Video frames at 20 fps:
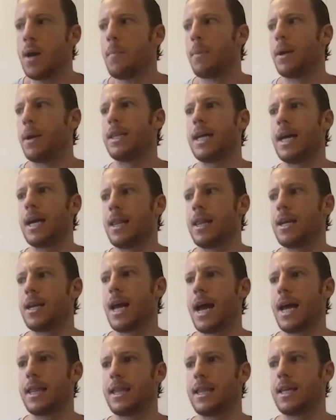But at the end of the
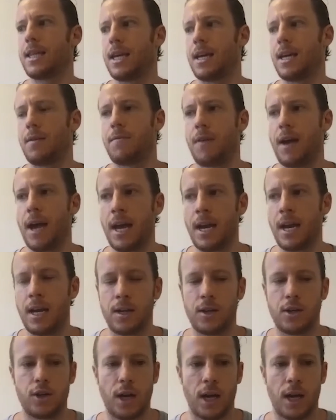day, I think the
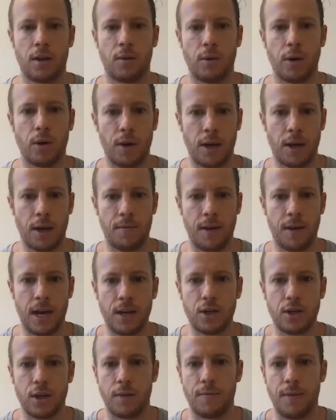advantage and the real
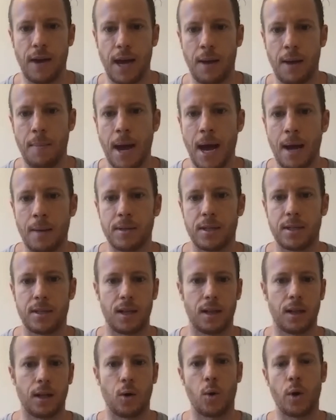innovation of AMMs is
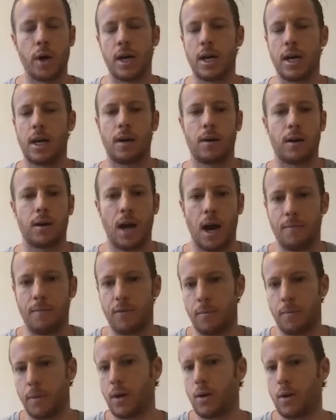that liquidity can come
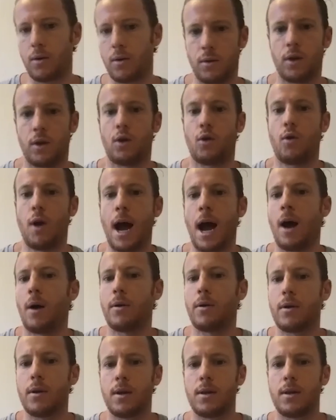from the crowd.